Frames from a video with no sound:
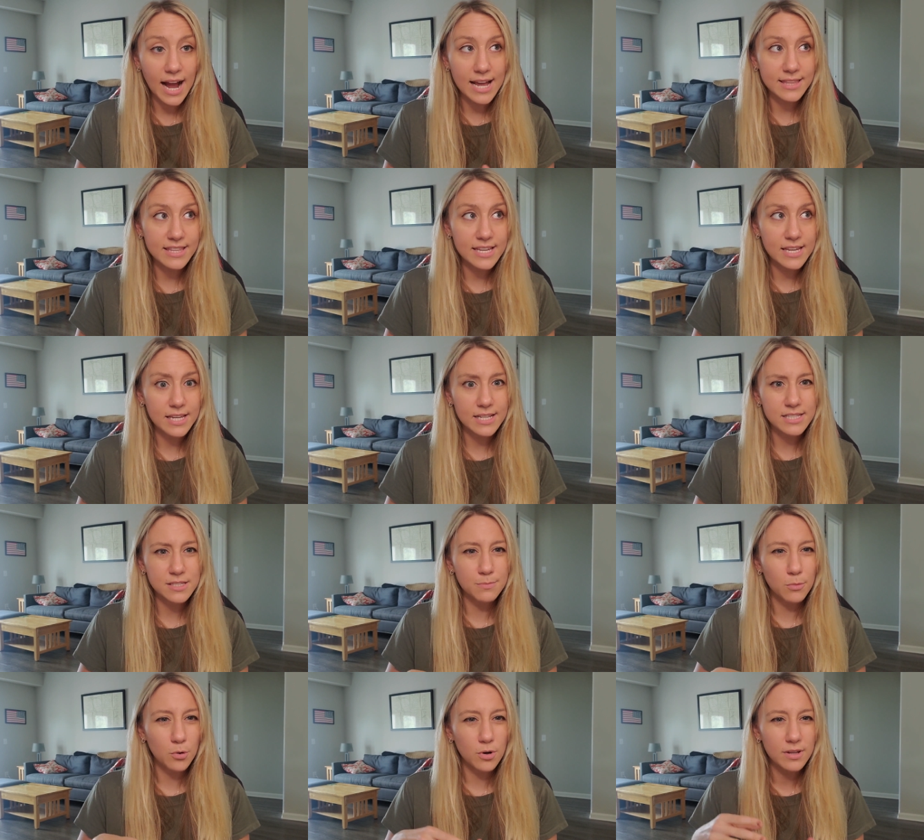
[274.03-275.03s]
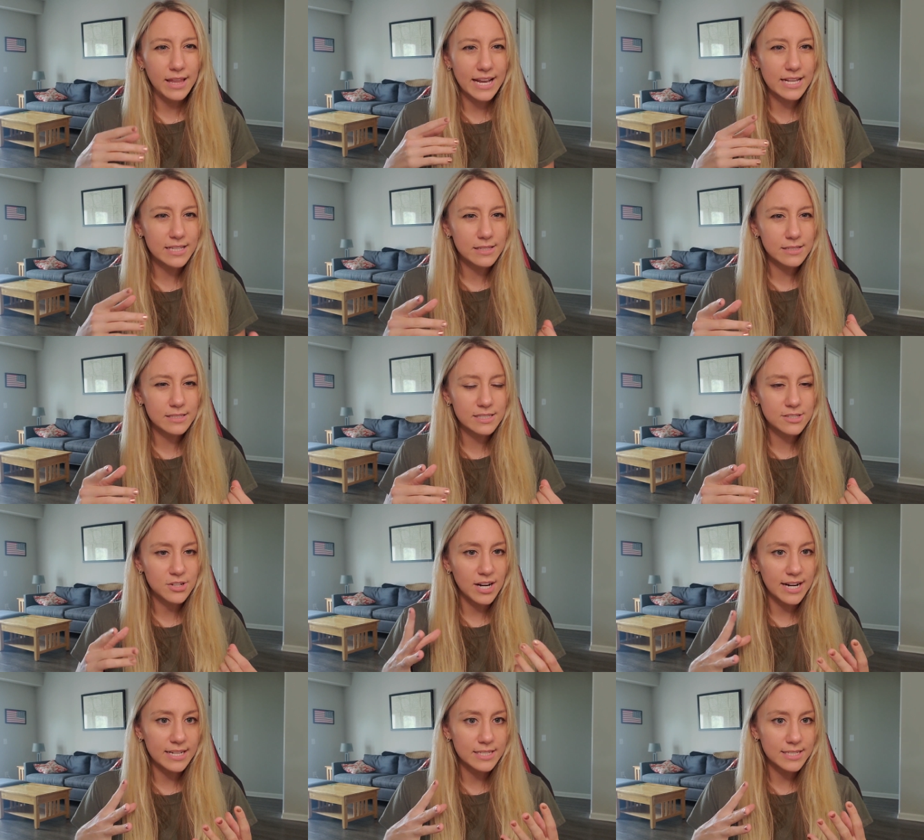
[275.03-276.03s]
I think it's more like
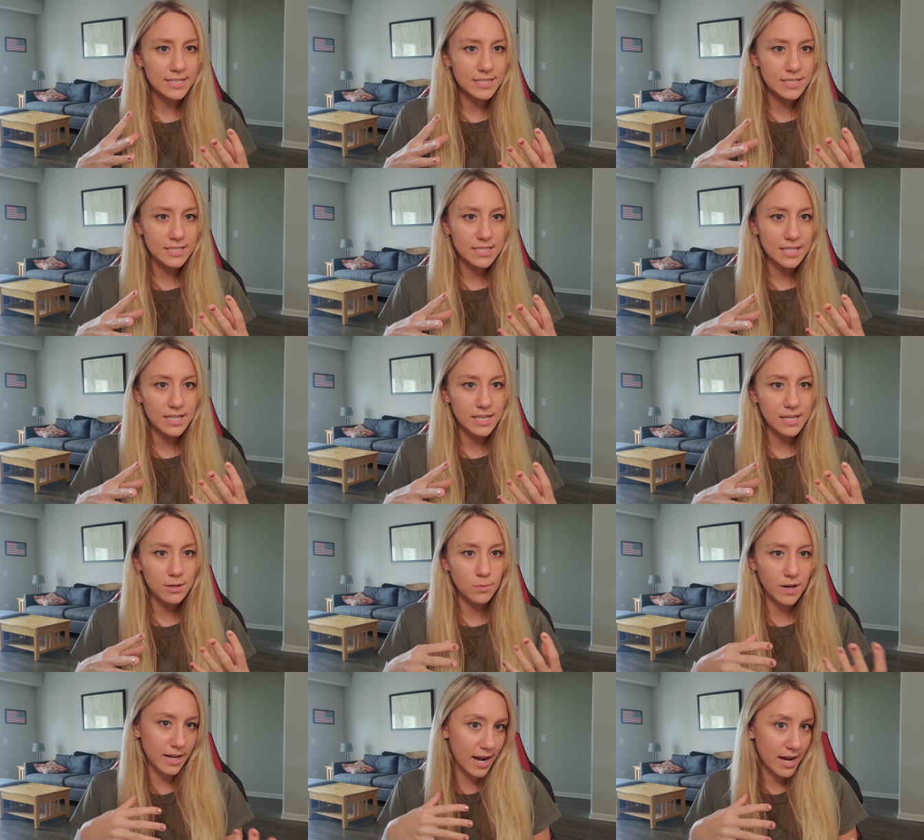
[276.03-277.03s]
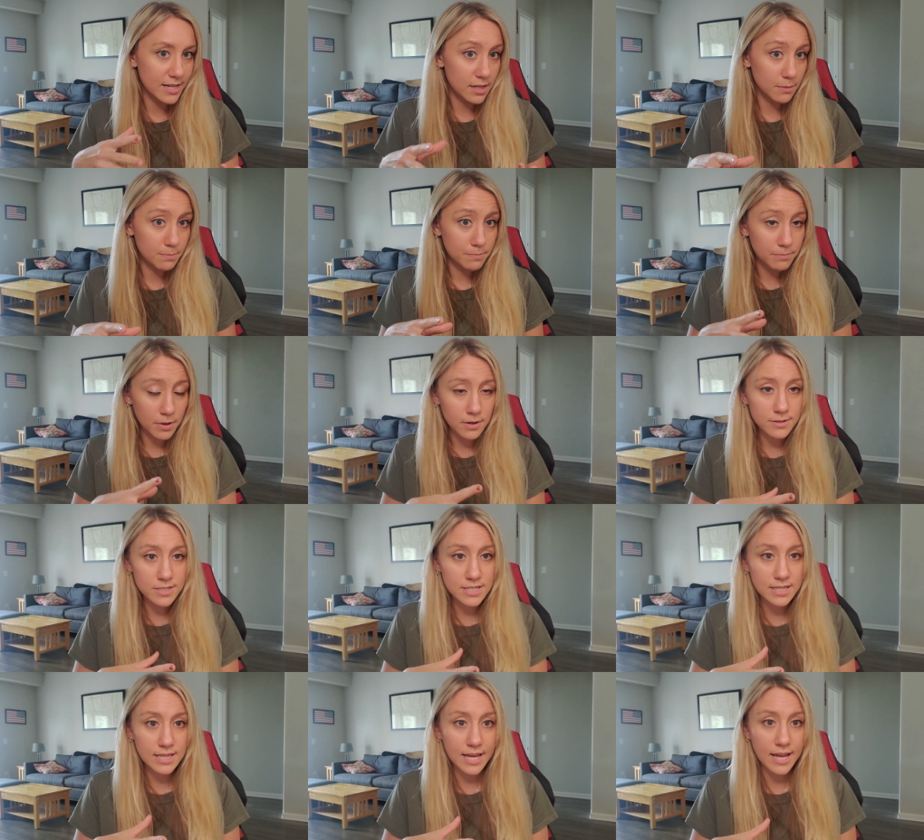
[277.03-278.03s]
trying to see what kind of
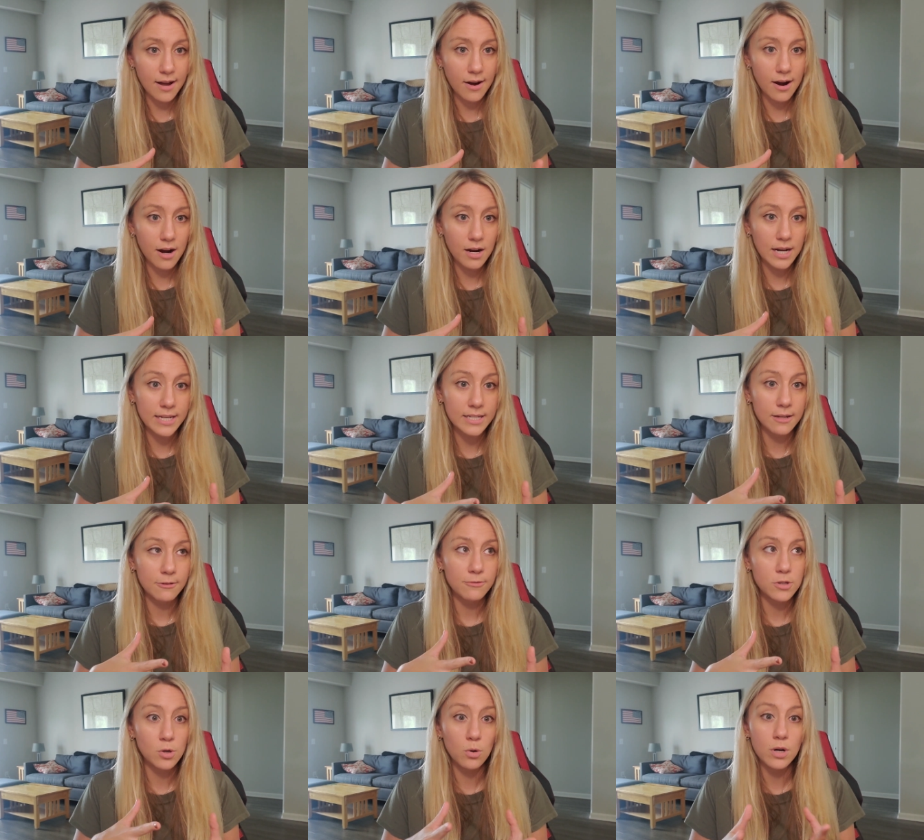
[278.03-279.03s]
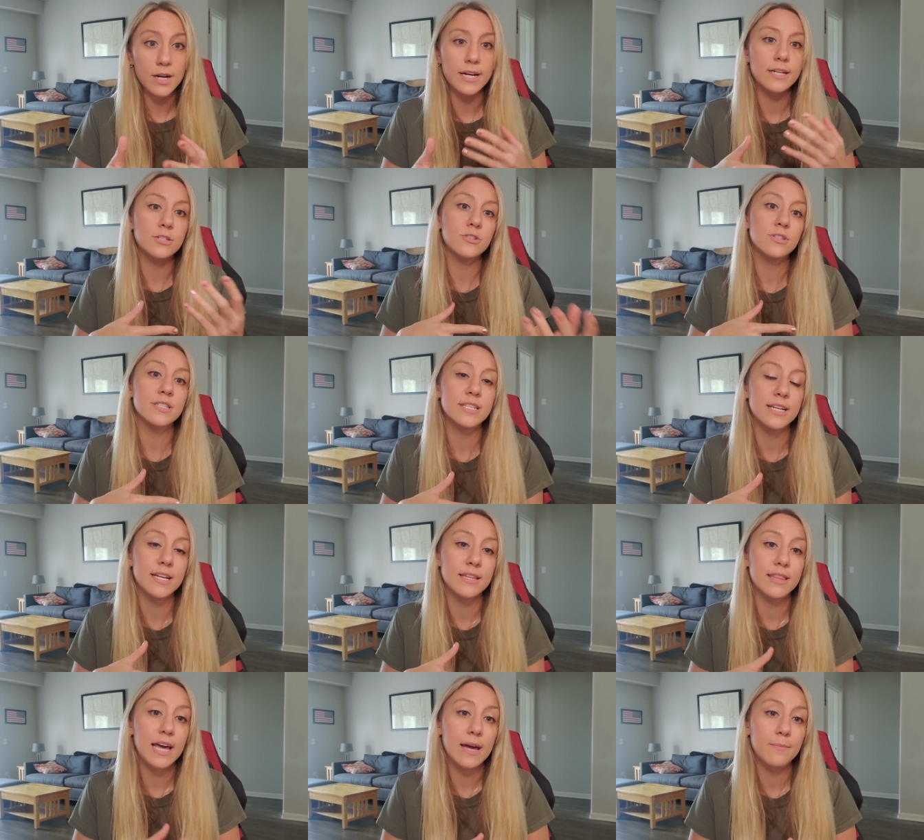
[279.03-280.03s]
person they are and if you're interested
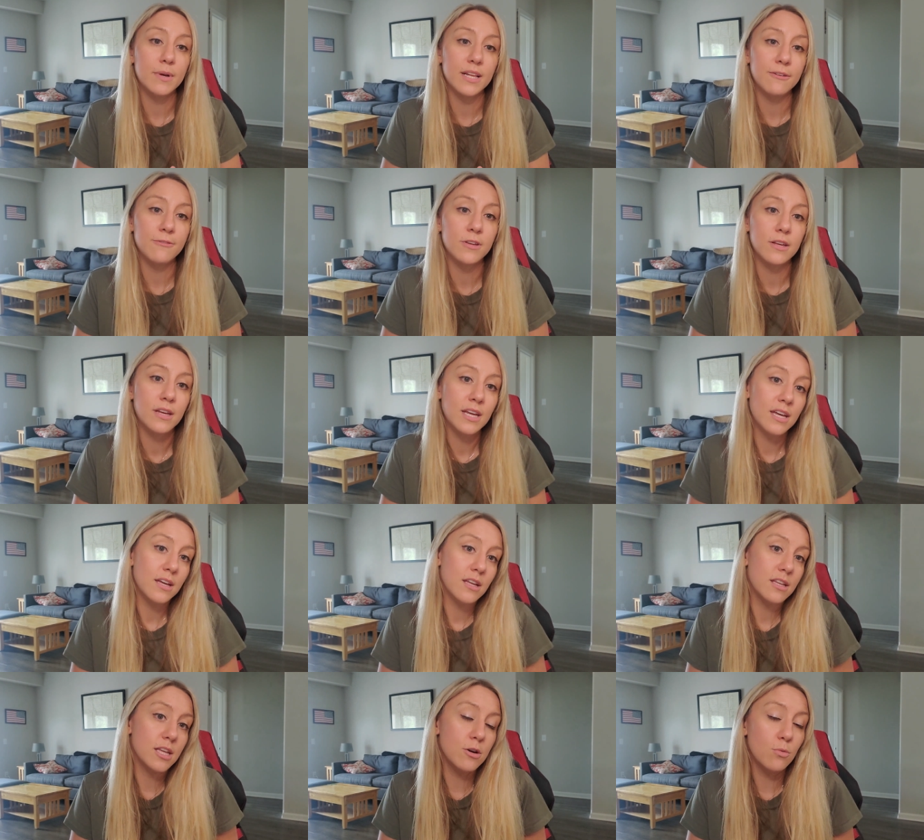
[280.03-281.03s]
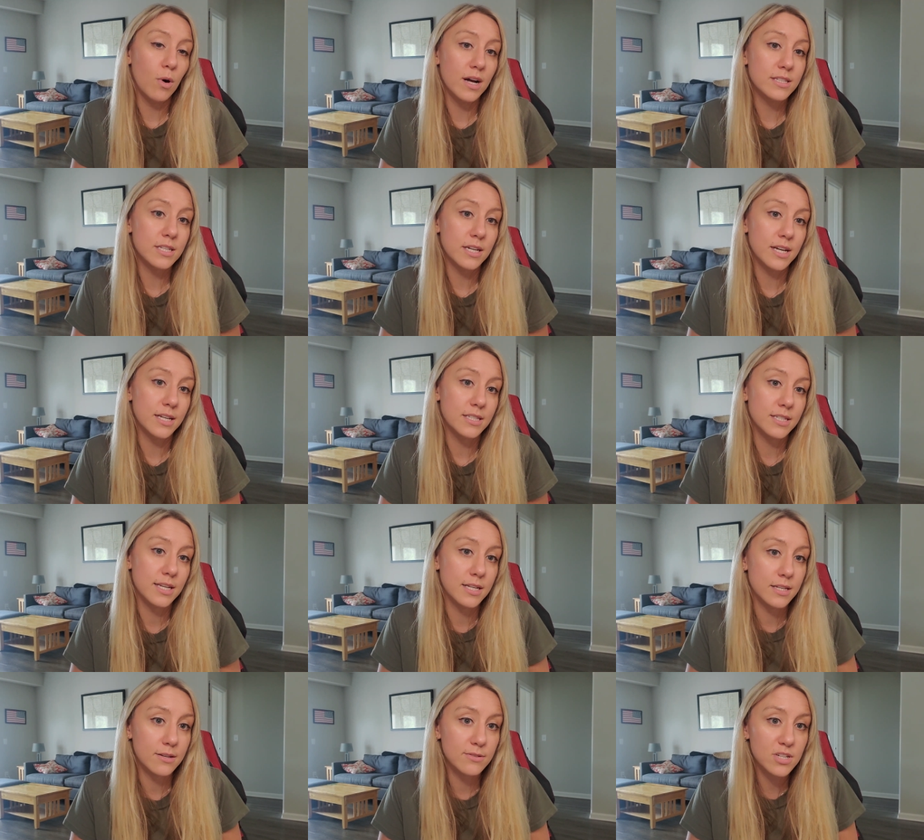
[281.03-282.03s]
in them and if you want to
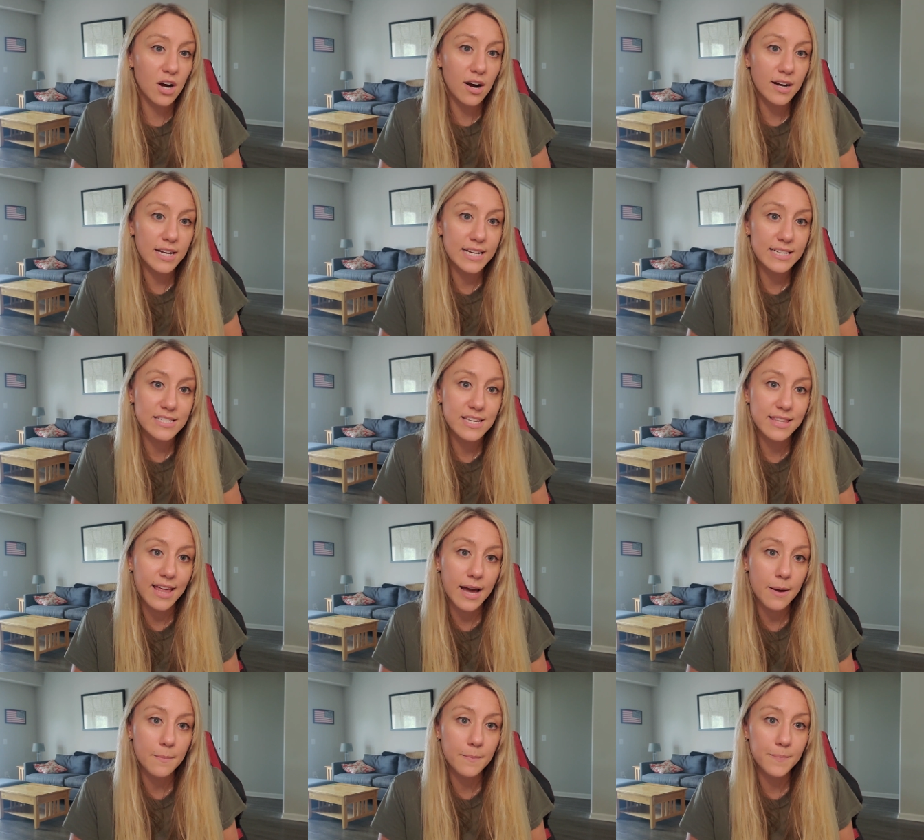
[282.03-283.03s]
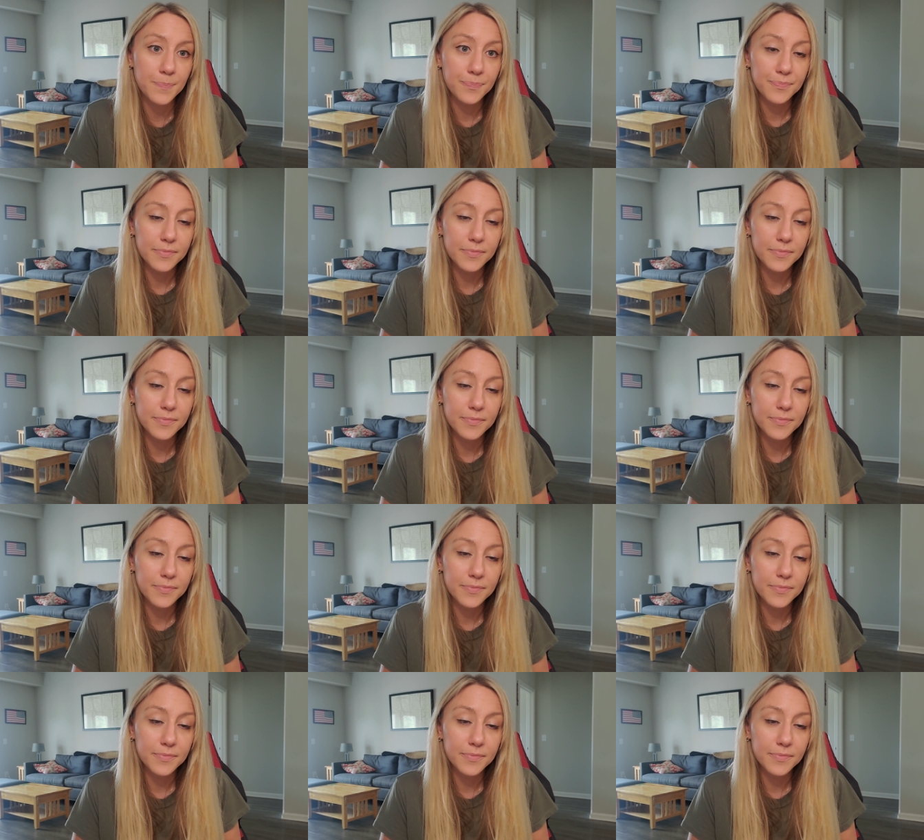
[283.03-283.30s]
continue talking to them.